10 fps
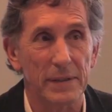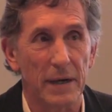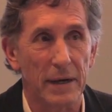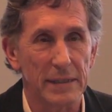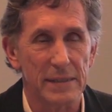
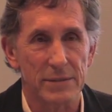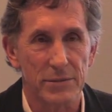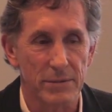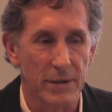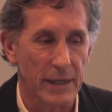guys,
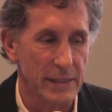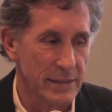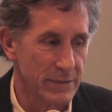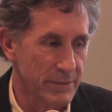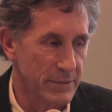two
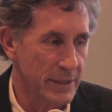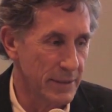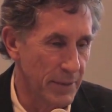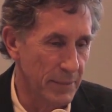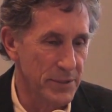guys who did
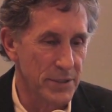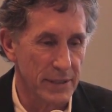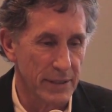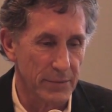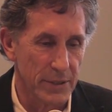the
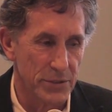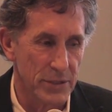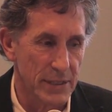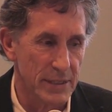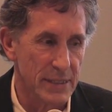publishing. They were
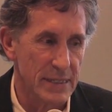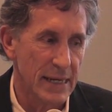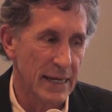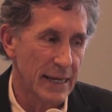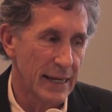engineers.
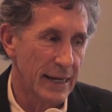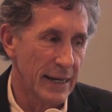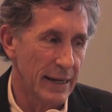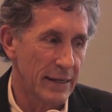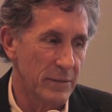
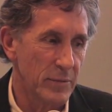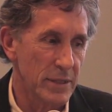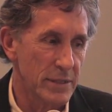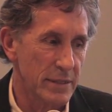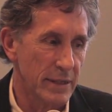And it
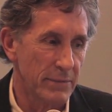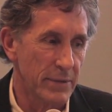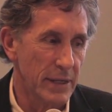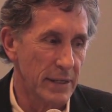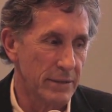was a
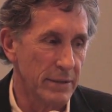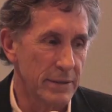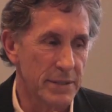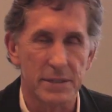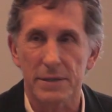really good
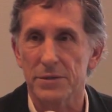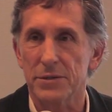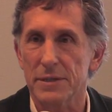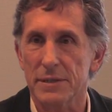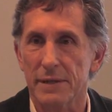
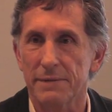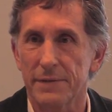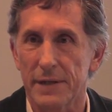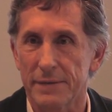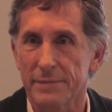synergistic
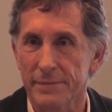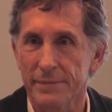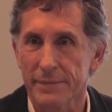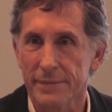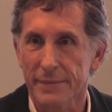fit.
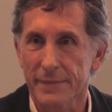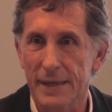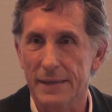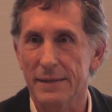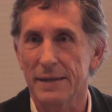
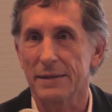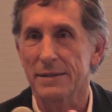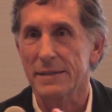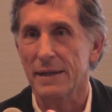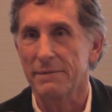They didn't
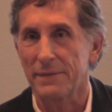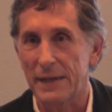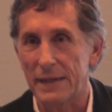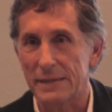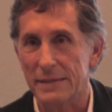understand
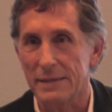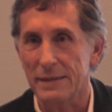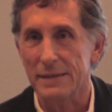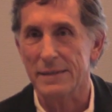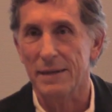finance, didn't
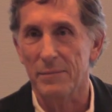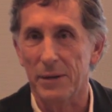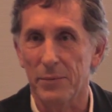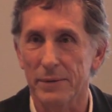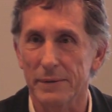understand my
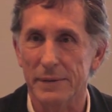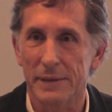world,